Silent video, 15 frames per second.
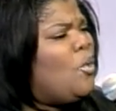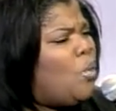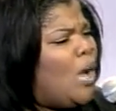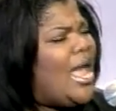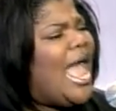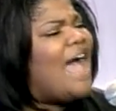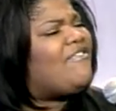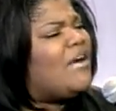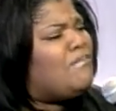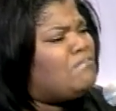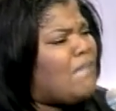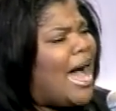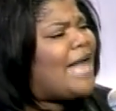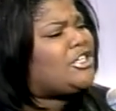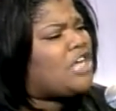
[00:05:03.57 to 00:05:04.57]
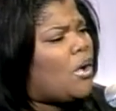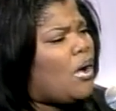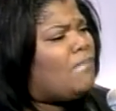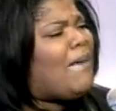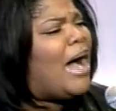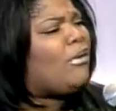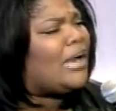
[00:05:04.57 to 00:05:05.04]
We have a motto
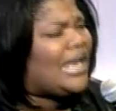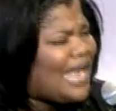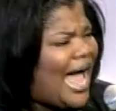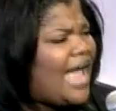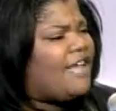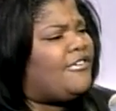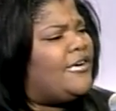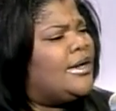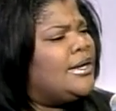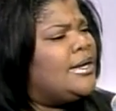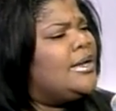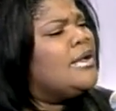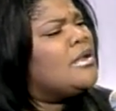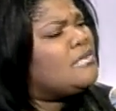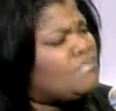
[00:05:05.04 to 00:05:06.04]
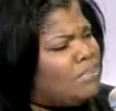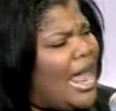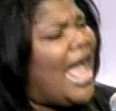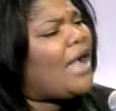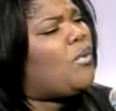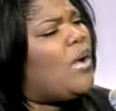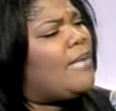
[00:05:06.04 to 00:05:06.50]
about life.
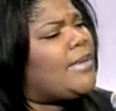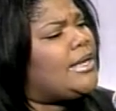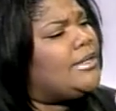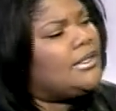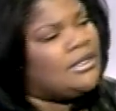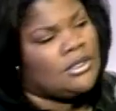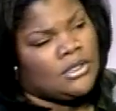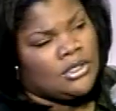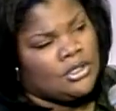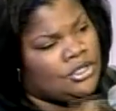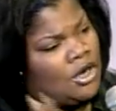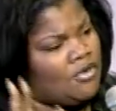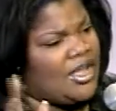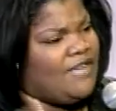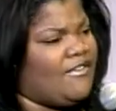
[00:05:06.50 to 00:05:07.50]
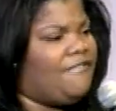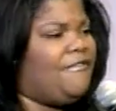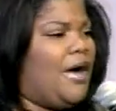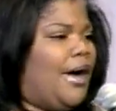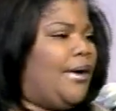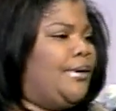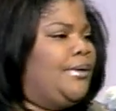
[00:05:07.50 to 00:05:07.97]
Black women don't give a
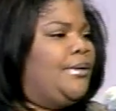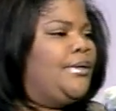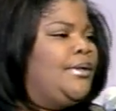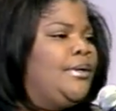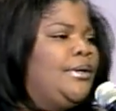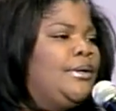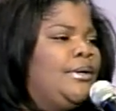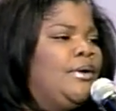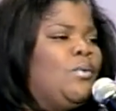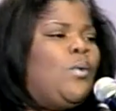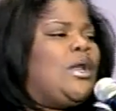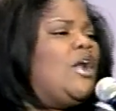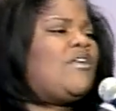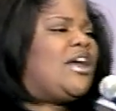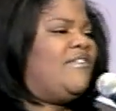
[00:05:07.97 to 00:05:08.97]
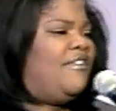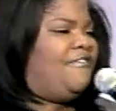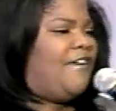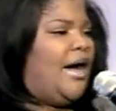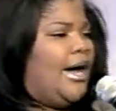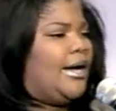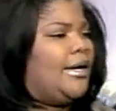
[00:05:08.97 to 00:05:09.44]
fuck. We don't give a
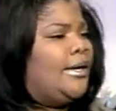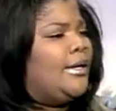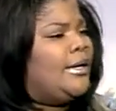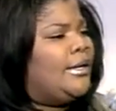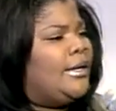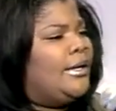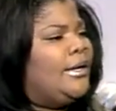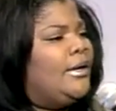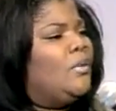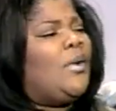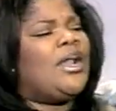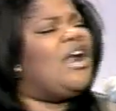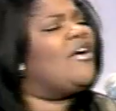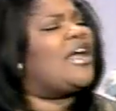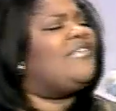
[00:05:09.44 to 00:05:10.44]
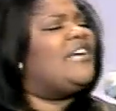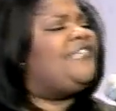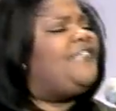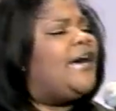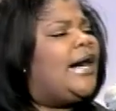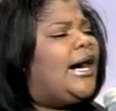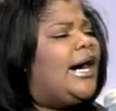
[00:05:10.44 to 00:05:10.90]
fuck. We don't give
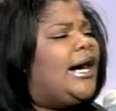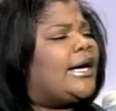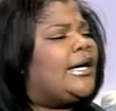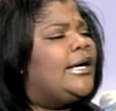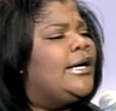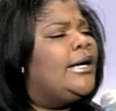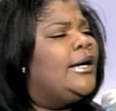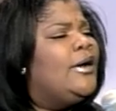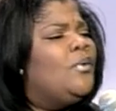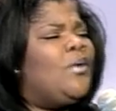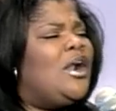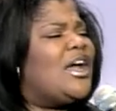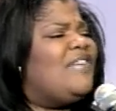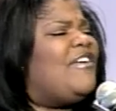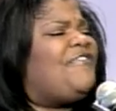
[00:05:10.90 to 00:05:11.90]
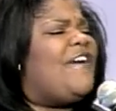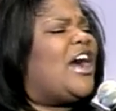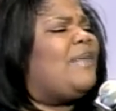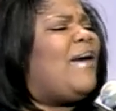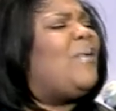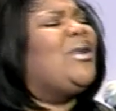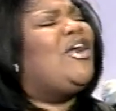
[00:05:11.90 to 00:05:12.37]
a fuck. We don't give a
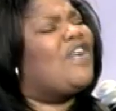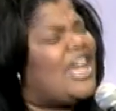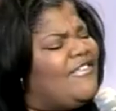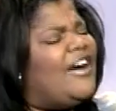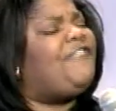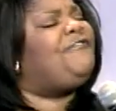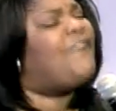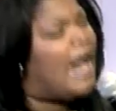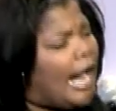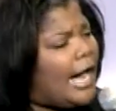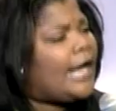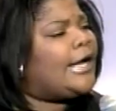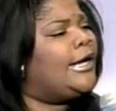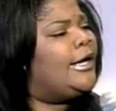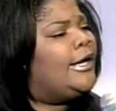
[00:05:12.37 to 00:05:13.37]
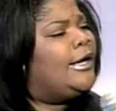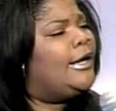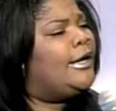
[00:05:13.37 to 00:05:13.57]
fuck about, we don't give a fuck.